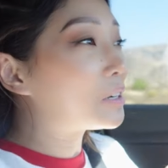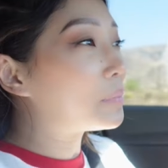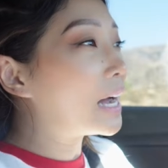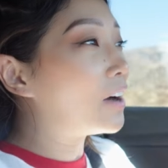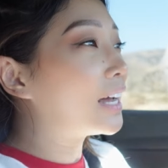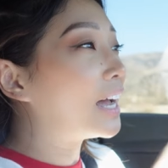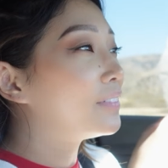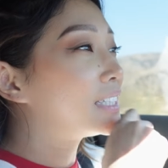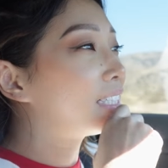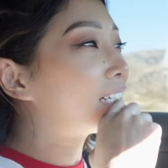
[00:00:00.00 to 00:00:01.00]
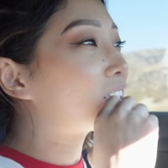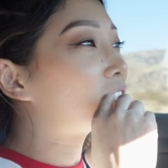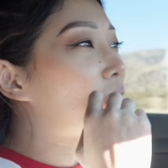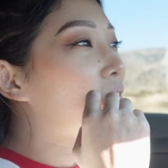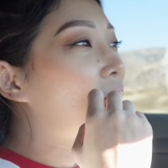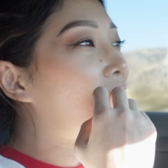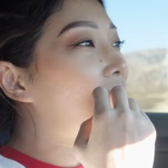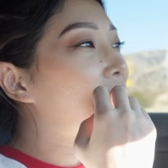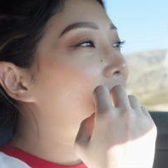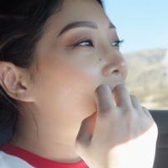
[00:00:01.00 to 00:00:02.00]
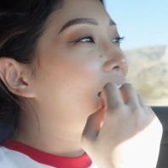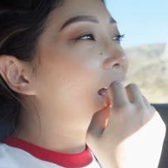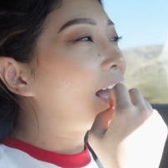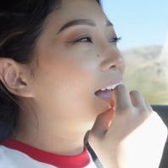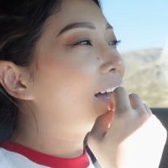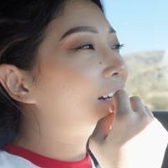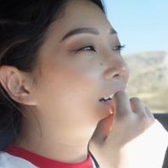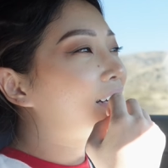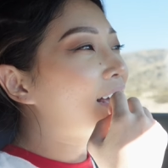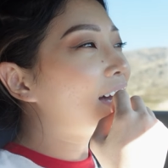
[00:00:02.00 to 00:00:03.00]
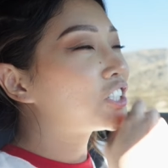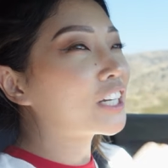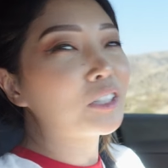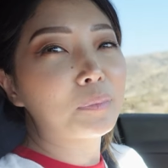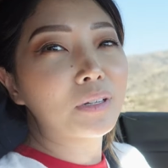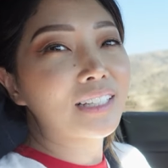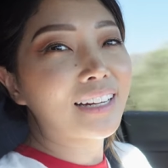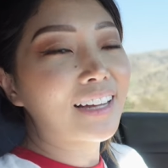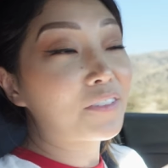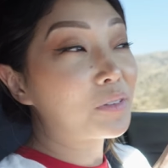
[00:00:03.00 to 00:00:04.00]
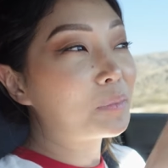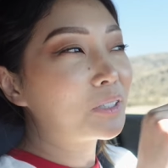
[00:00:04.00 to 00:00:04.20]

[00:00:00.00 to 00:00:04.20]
nine a pound. I haven't seen that in so long. And uh, yeah, check out the books that I got from the